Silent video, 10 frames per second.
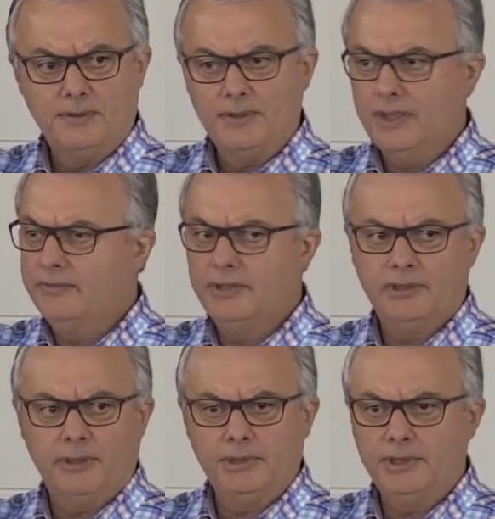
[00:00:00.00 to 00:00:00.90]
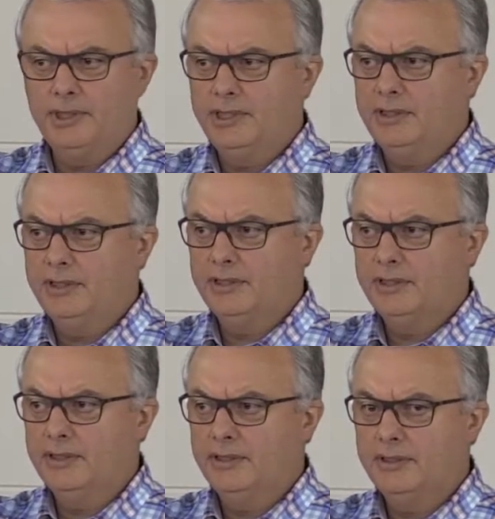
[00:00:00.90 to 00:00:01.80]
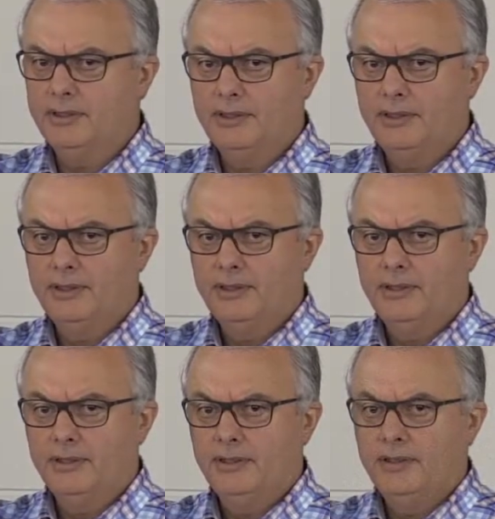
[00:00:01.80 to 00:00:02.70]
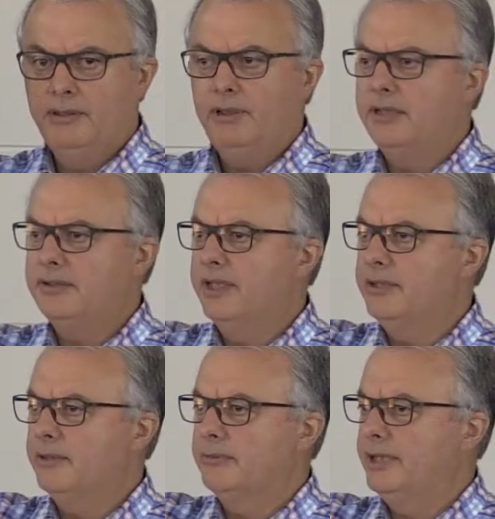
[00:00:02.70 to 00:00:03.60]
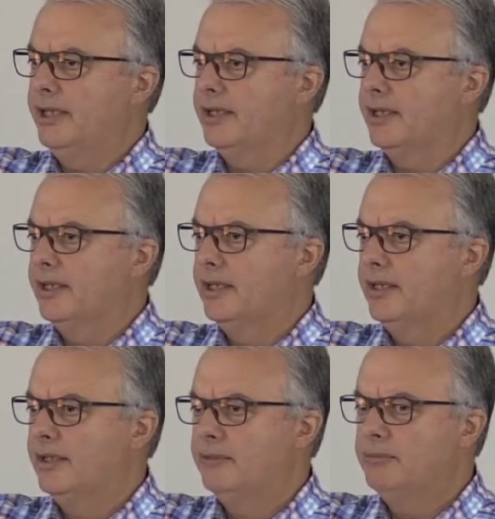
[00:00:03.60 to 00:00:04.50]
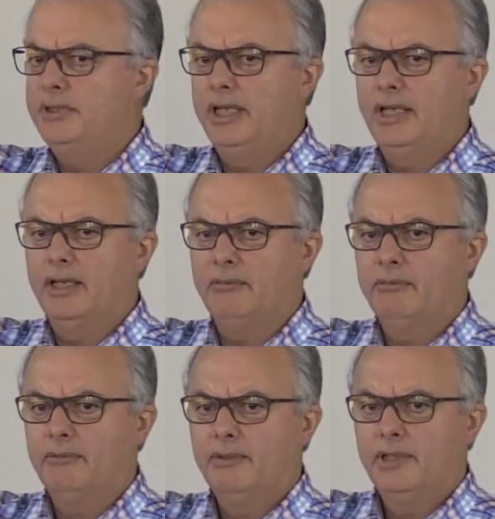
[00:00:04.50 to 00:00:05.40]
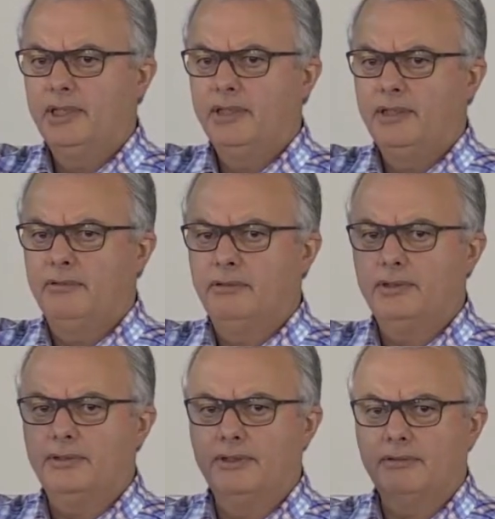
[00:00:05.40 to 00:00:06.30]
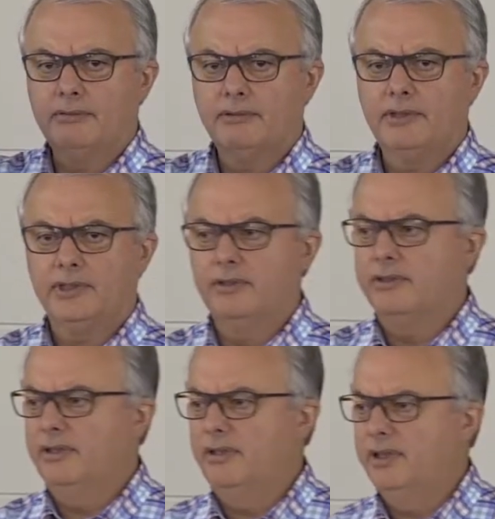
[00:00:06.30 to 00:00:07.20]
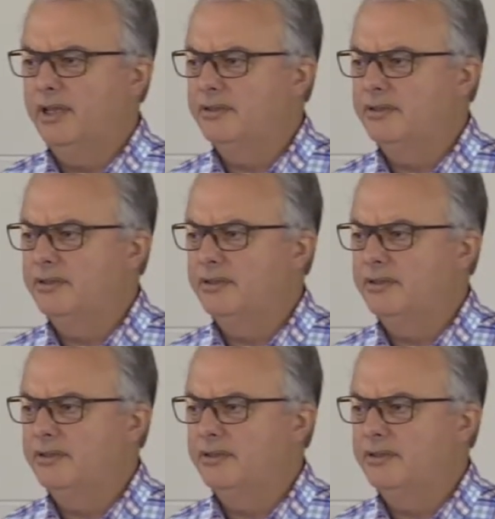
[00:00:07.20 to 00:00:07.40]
Over the top of your head? No? Who understands what I'm saying? Put your hand up. You're all looking like you're on holidays.